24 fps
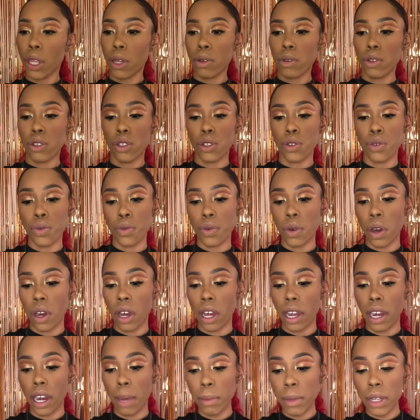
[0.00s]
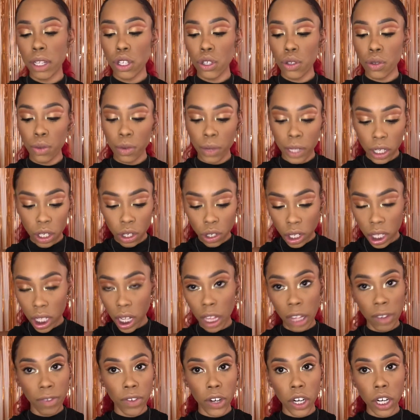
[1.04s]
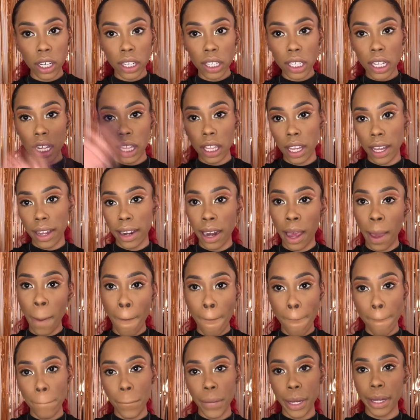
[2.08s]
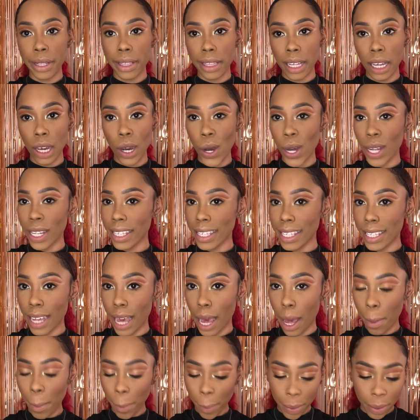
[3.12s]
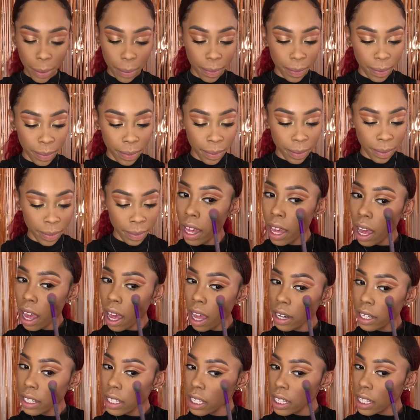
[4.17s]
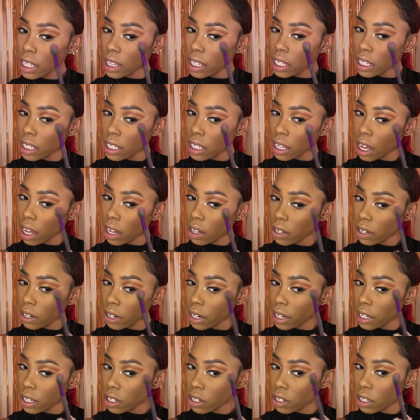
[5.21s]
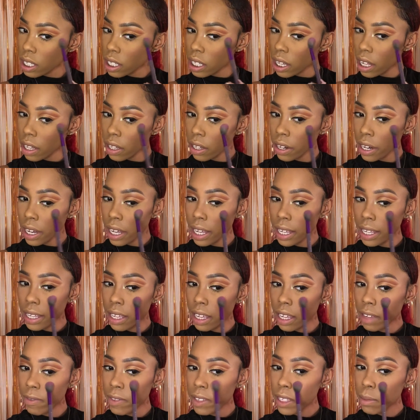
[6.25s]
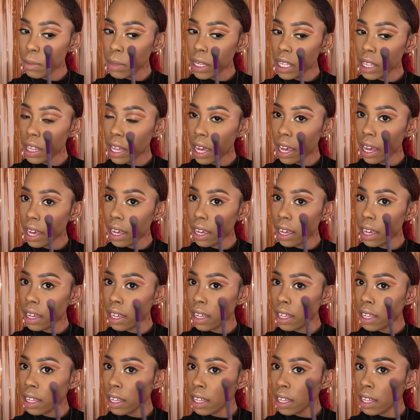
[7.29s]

those two on. I'm gonna do Interstellar first and then put Lit on top. Honestly, this color, Interstellar, it gives me like